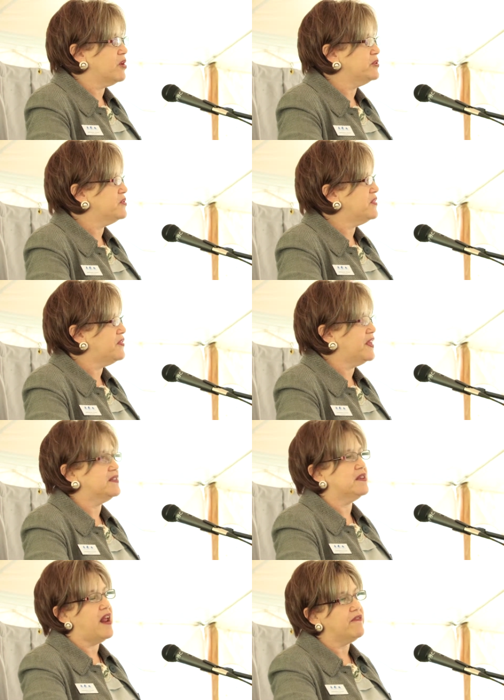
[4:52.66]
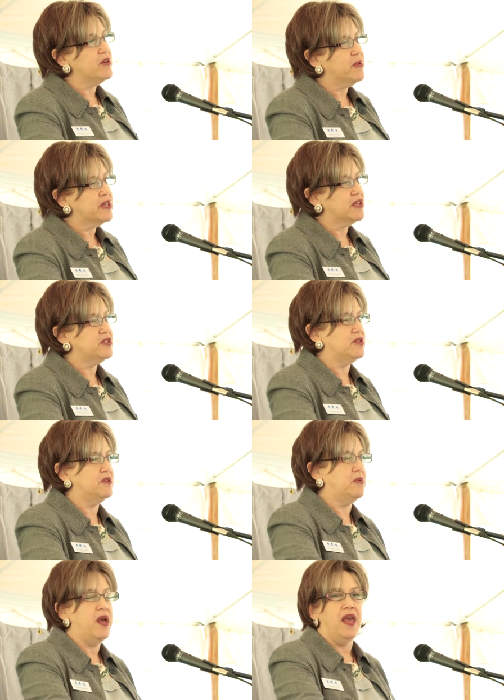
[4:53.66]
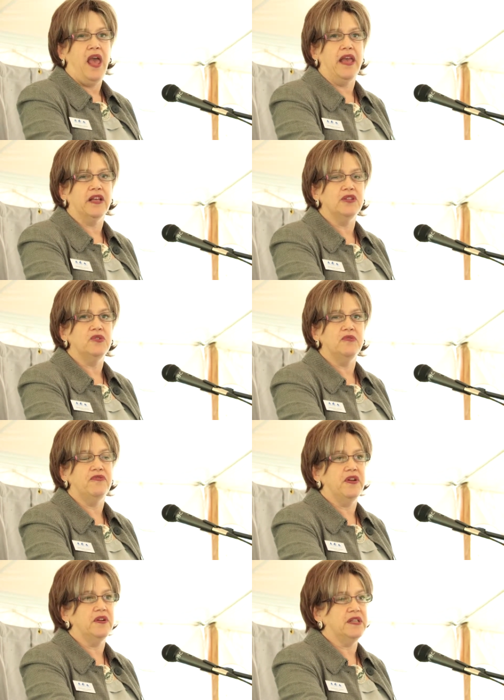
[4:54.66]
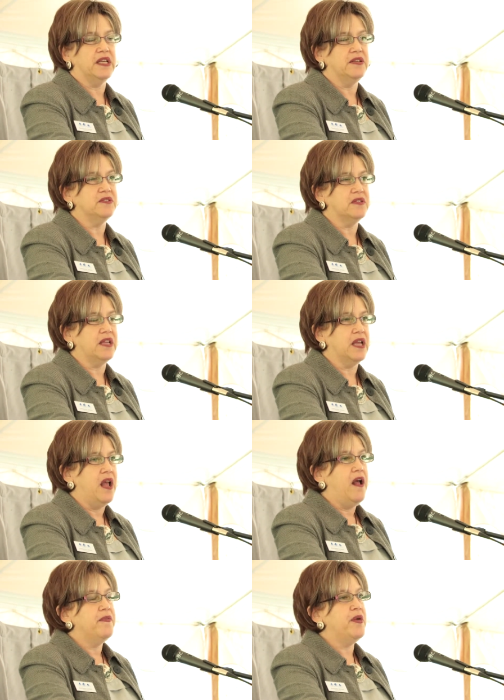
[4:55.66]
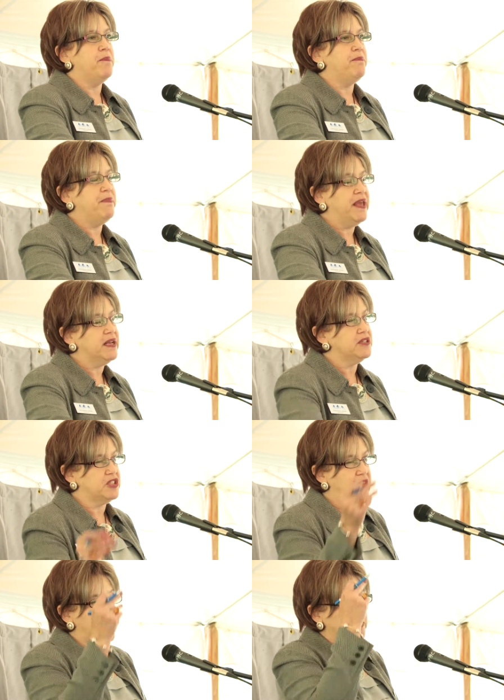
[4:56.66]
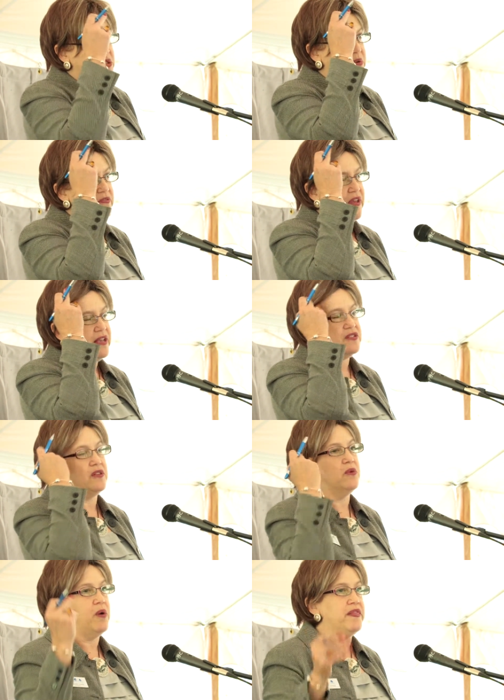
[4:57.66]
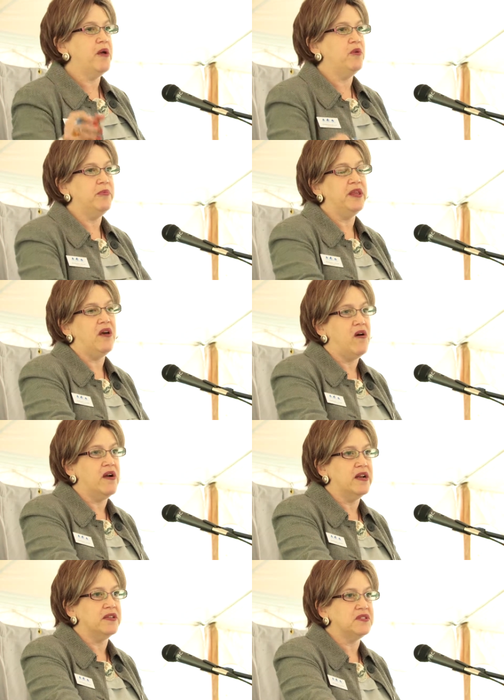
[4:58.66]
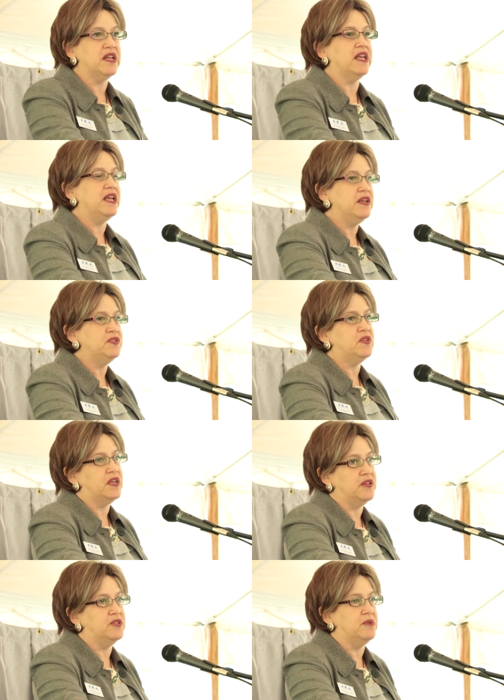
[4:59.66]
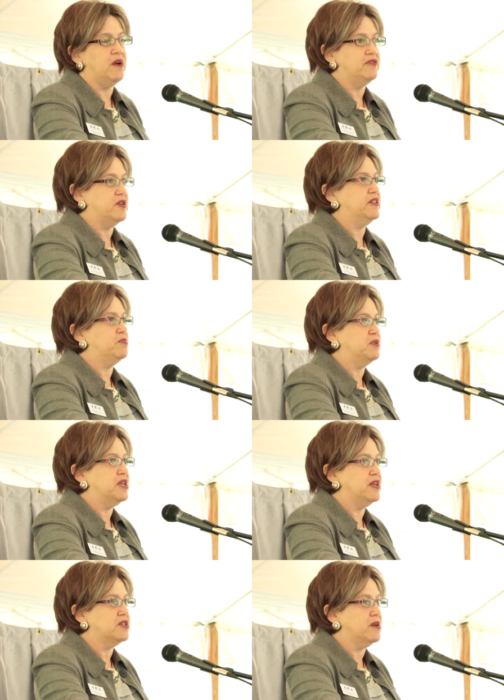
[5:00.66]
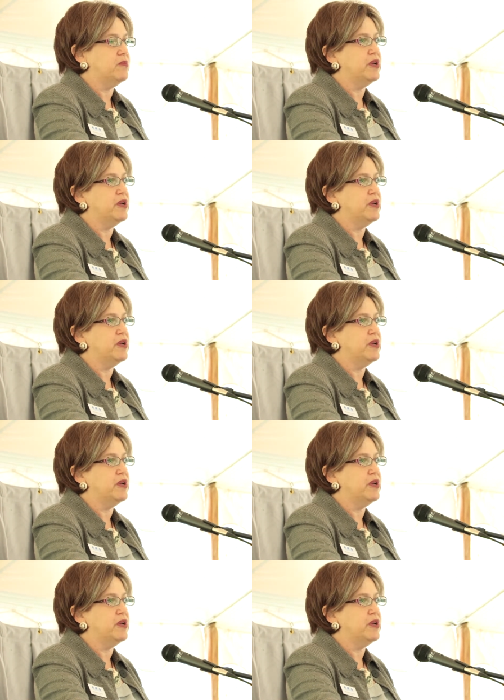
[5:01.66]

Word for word: Those are the things that everyone can do and can do fairly easily. The biggest challenge we face, and the one that will be the hardest, is the issue of transportation.